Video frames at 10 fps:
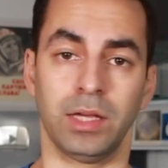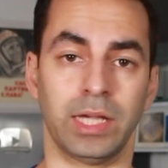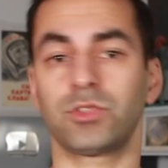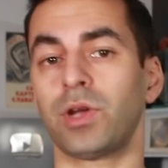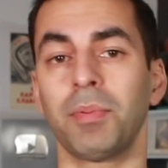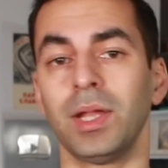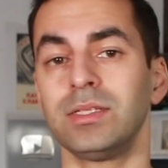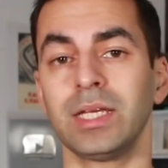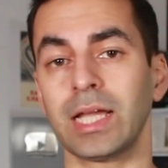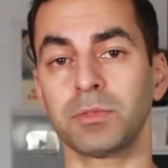
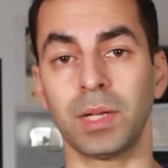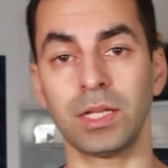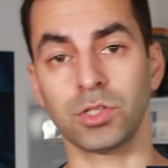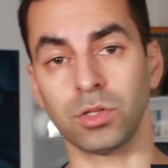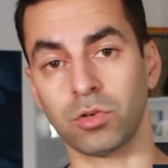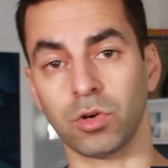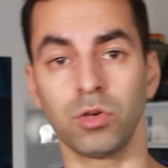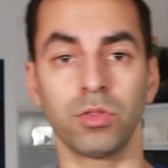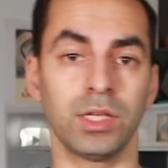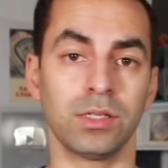extrapolating exponential
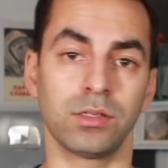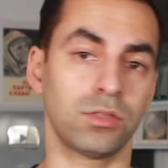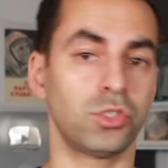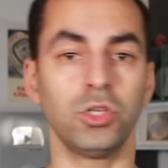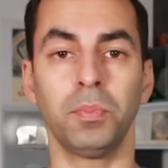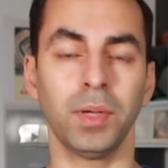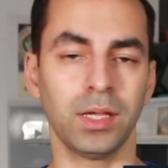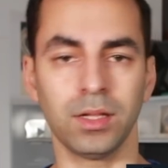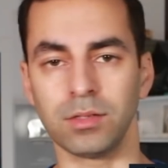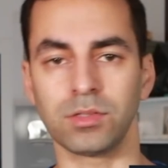growth is
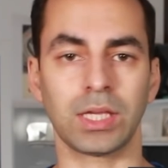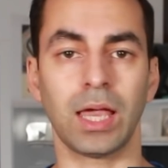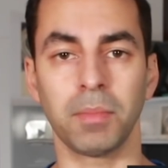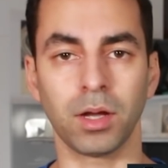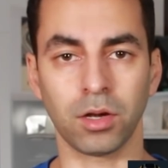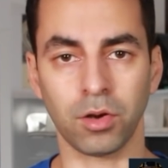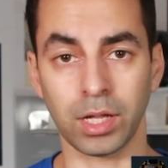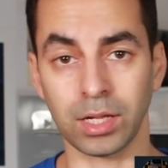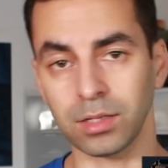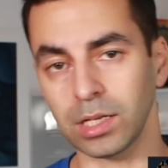stupid and
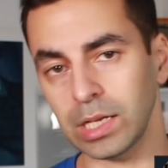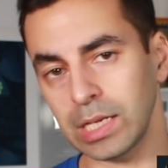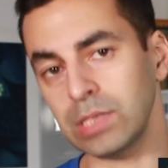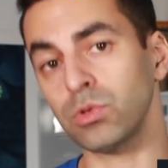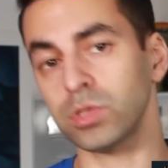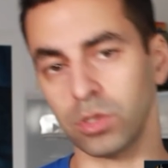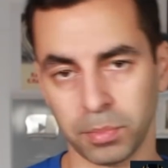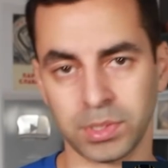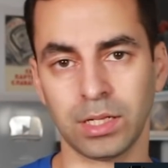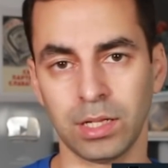scaremongering is also
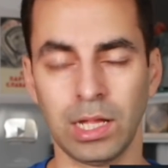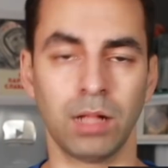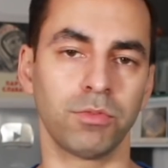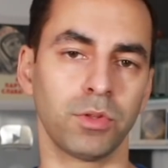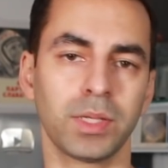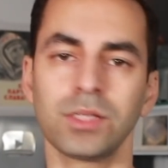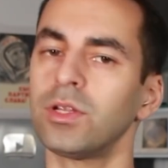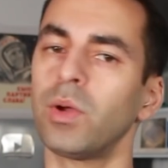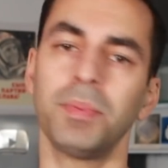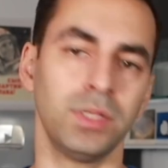not particularly helpful because
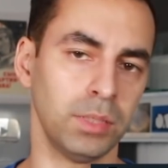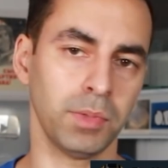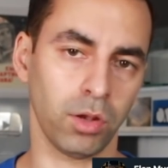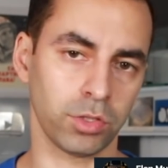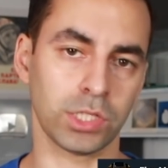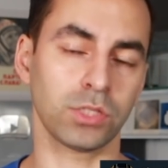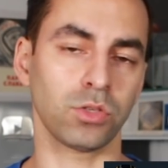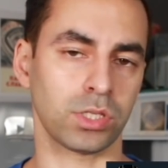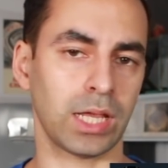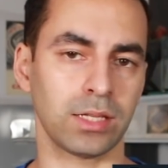no epidemiologist
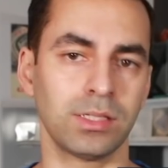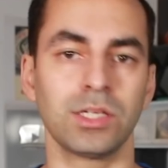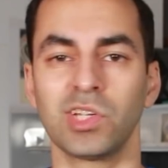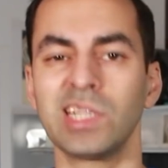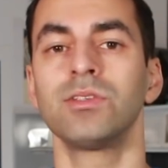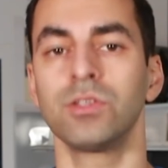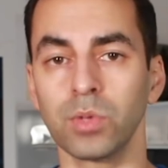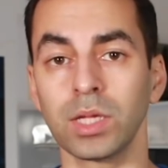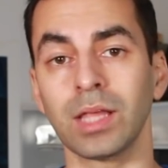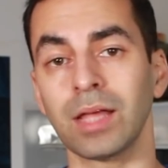or statistician is
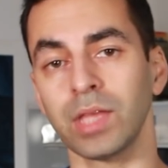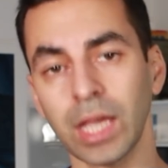doing that.